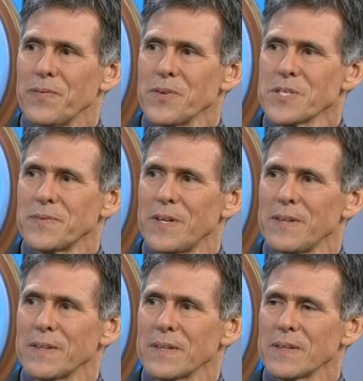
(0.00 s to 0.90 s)
first of
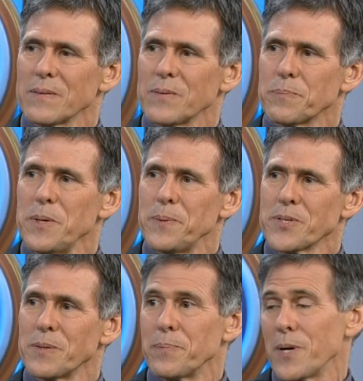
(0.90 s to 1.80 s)
all, what people
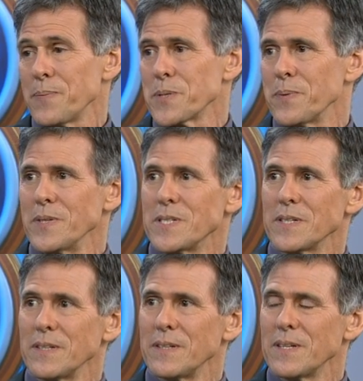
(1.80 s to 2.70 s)
should perhaps
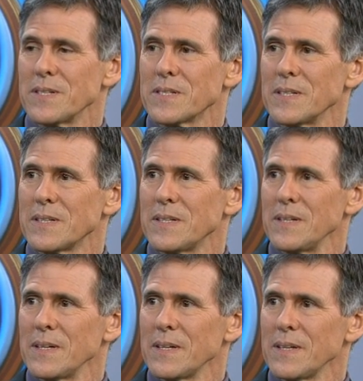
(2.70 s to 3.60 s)
appreciate is that
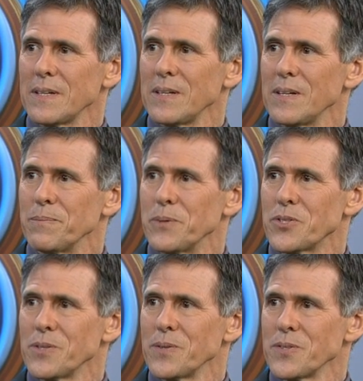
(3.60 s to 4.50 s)
the eye
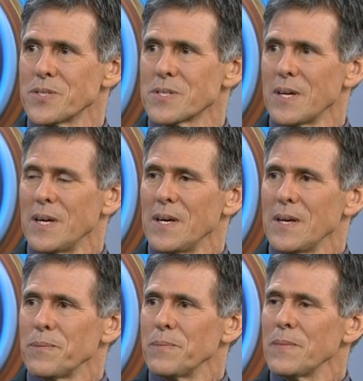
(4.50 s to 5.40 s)
matures
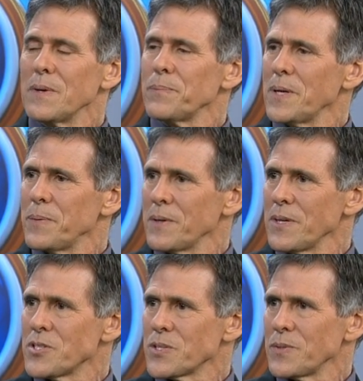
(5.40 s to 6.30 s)
by about
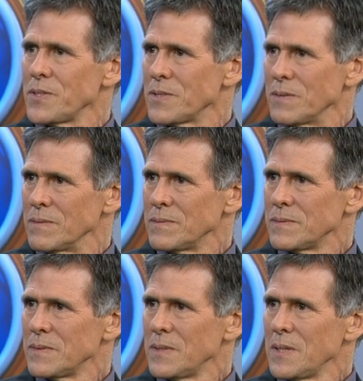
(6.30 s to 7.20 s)
age 22.
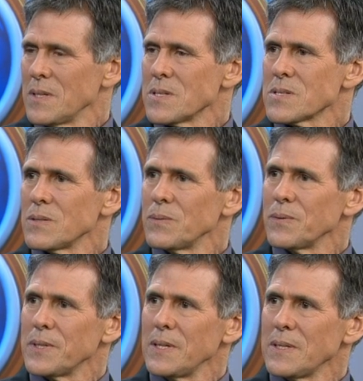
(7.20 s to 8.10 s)

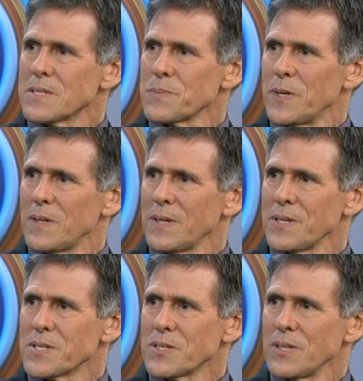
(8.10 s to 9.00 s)
So the small
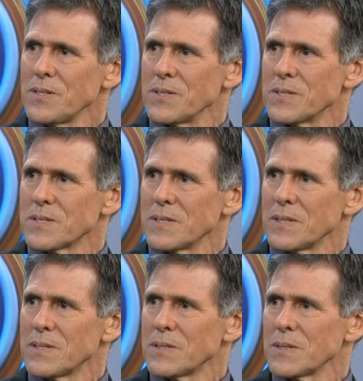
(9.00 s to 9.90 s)
lens changes
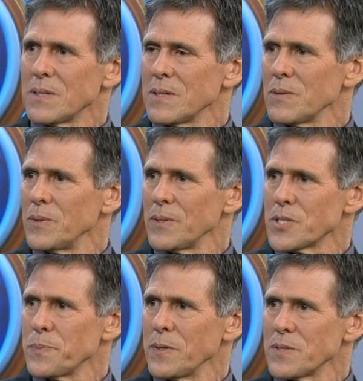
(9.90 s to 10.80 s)
that uh, we'll
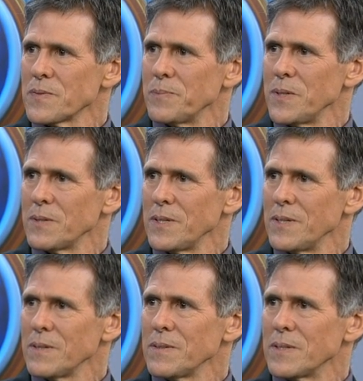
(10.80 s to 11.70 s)
experience from year to
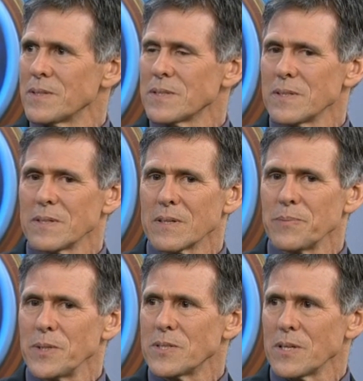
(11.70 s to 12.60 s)
year that uh,
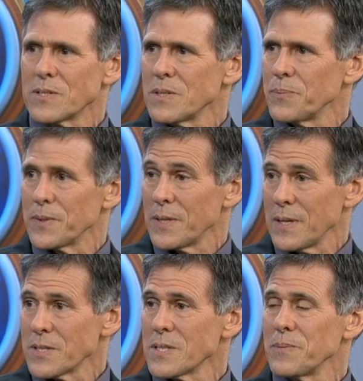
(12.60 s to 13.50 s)
can be touched up with an
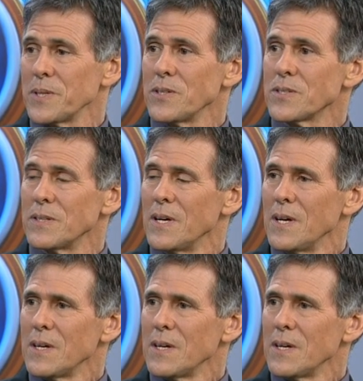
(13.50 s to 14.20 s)
eye examination